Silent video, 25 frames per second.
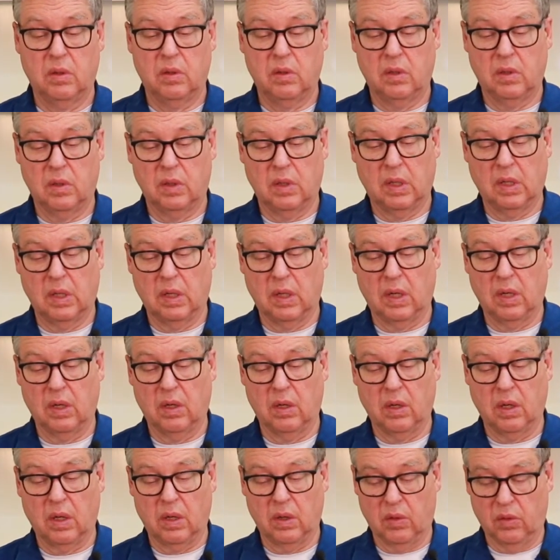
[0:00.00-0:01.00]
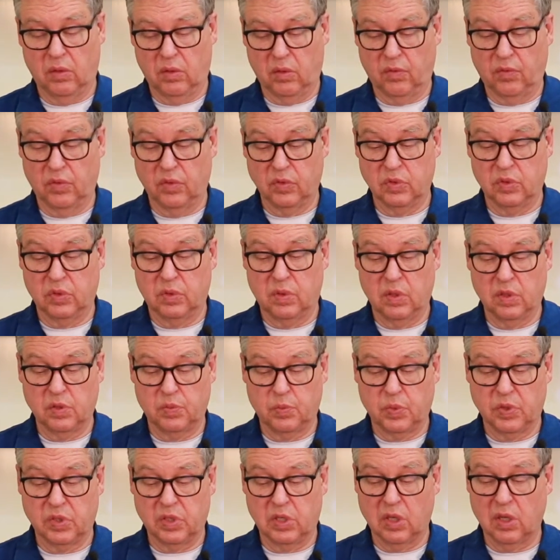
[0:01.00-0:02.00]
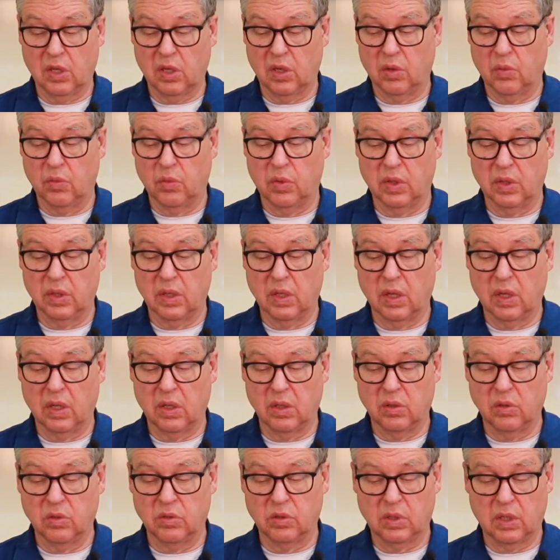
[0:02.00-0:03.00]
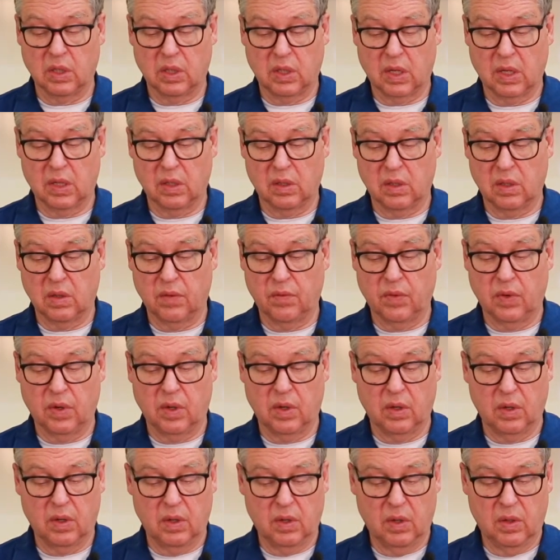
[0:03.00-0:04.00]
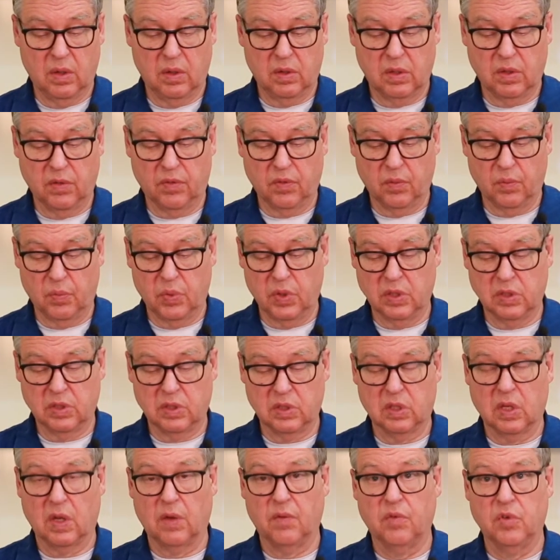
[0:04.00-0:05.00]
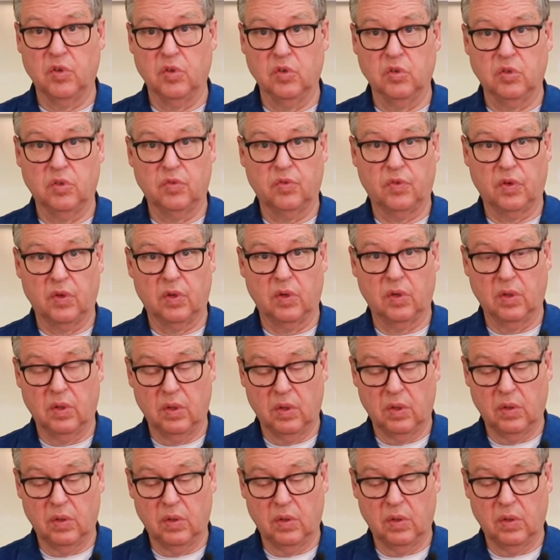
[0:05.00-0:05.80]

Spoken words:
I don't know if it was this particular one that I used. I got different pieces I've used for